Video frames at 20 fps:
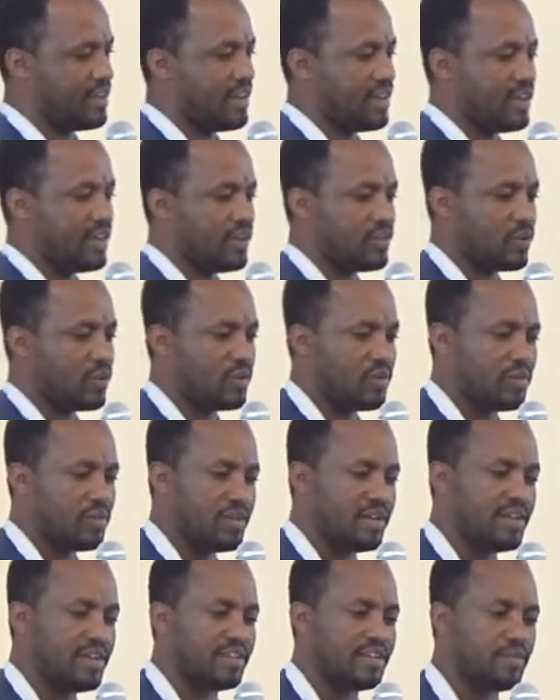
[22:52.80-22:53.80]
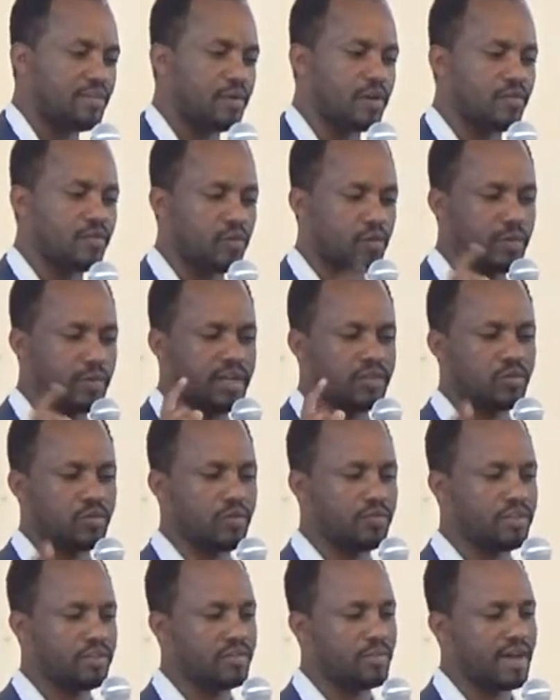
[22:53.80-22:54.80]
So the performance of
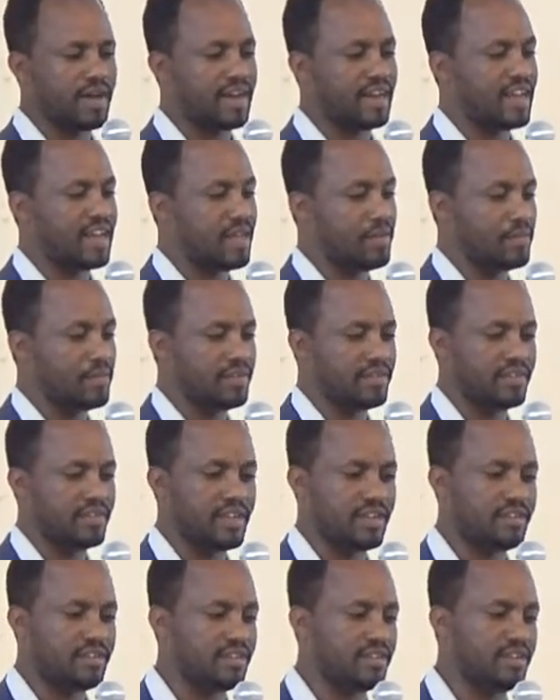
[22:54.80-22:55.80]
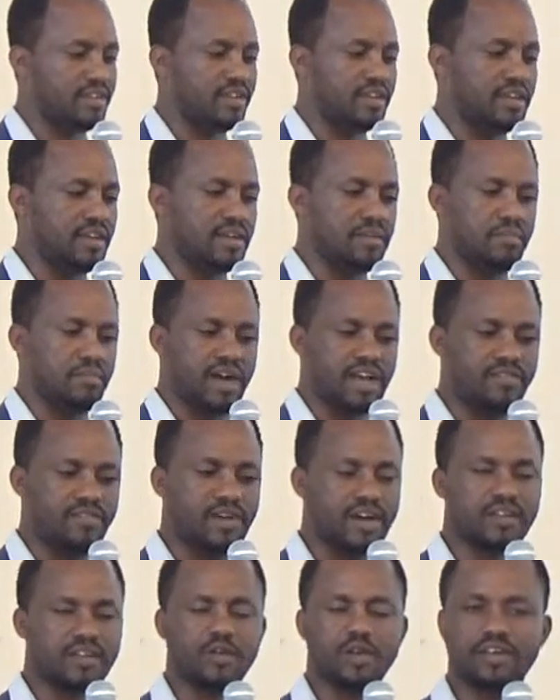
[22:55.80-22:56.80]
this paradigm is tested by
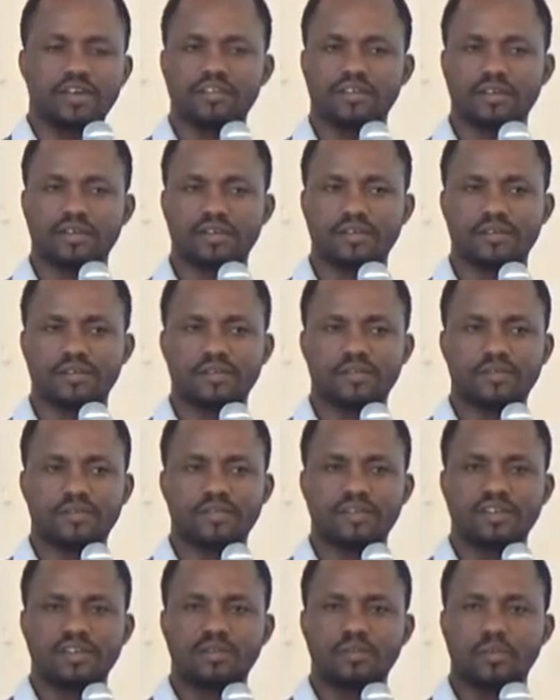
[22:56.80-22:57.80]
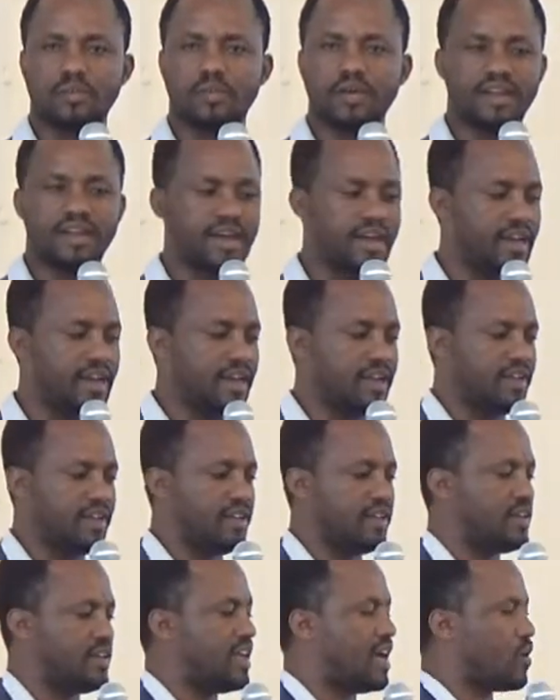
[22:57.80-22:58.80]
factorizing Wikipedia and
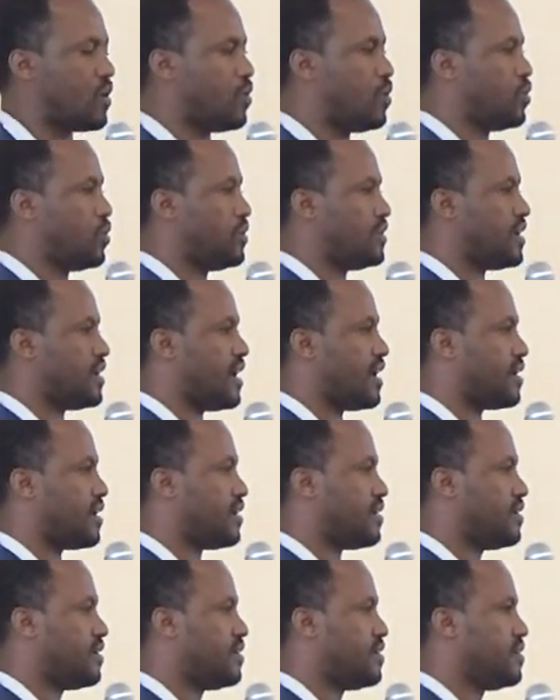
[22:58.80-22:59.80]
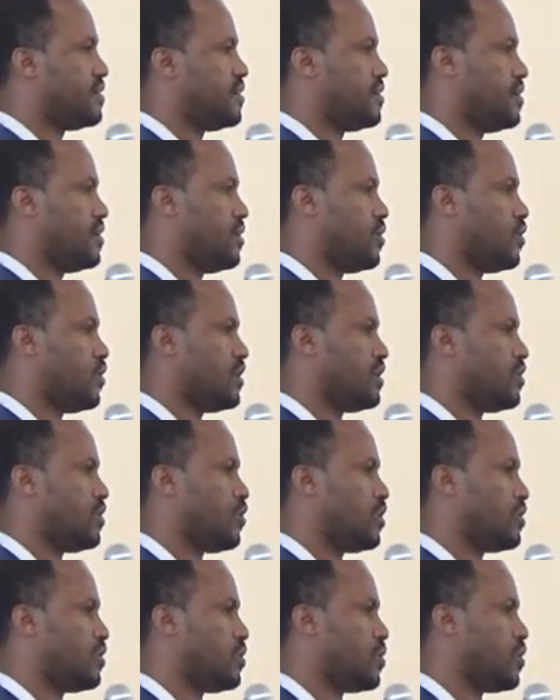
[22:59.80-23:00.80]
Yago, which are
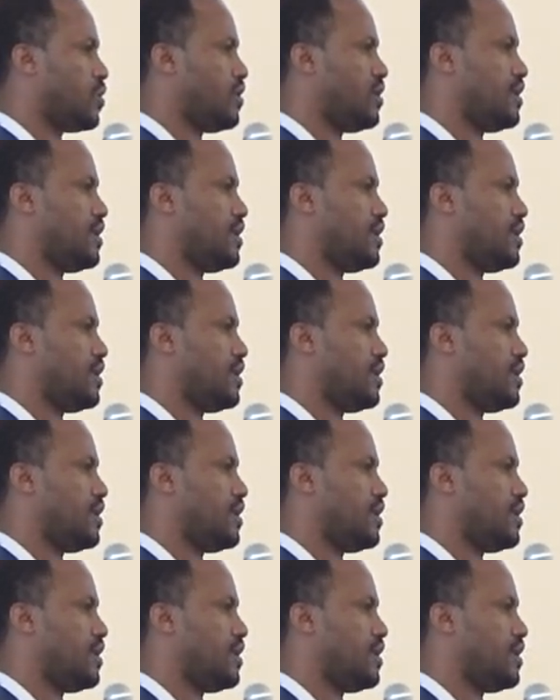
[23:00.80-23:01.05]
what we call the